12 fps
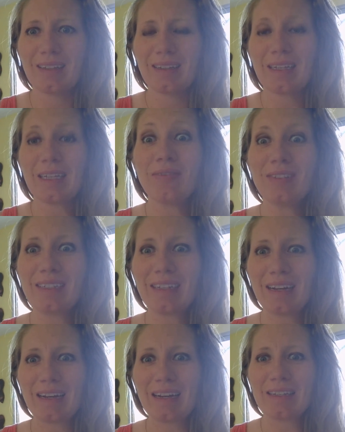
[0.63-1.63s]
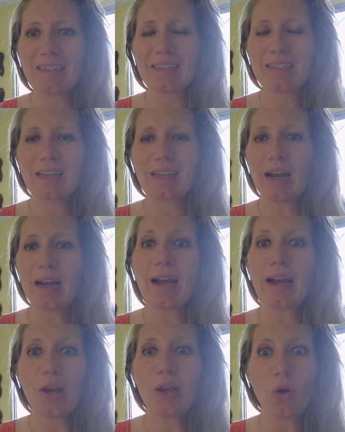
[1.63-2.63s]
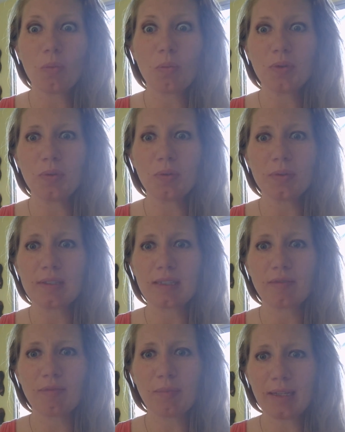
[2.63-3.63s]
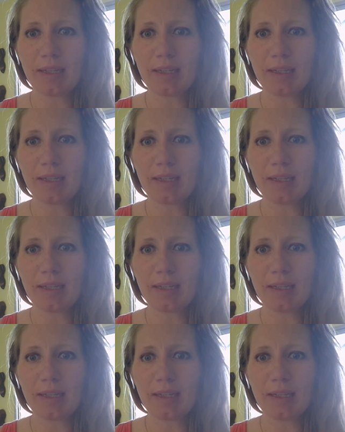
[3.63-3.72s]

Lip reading: Evening, guys. I hope you received my